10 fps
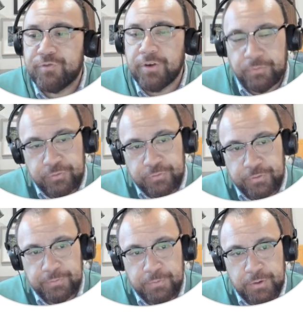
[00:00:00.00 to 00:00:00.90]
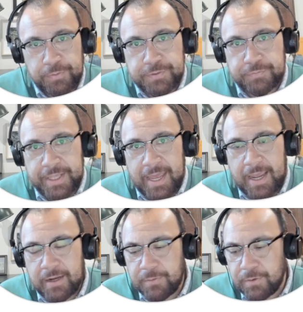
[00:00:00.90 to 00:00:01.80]
General insurance broker is a really
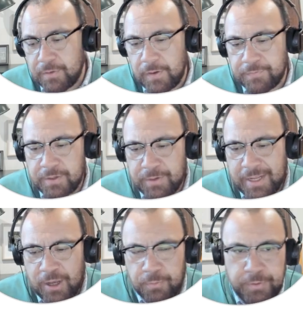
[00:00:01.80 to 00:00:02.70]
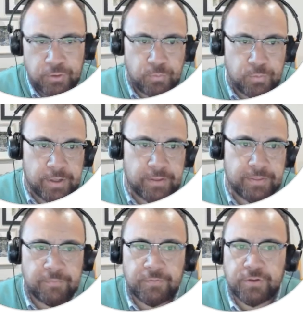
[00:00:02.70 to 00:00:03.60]
handy one if you have somebody helping you
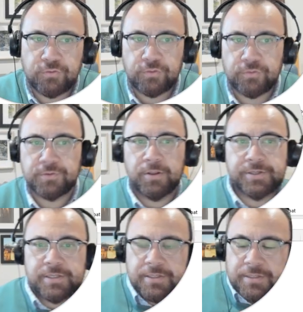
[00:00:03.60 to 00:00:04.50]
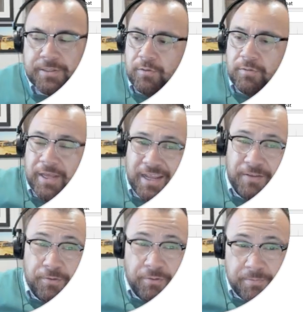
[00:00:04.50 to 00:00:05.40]
with different insurance policies. So
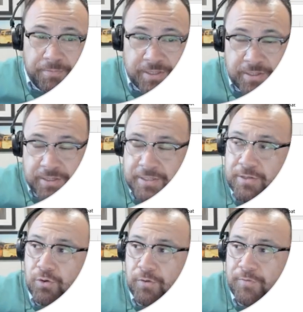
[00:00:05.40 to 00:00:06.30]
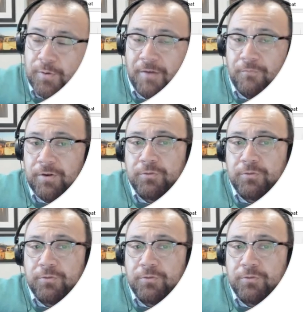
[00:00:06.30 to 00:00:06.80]
again, if you run a business or if you have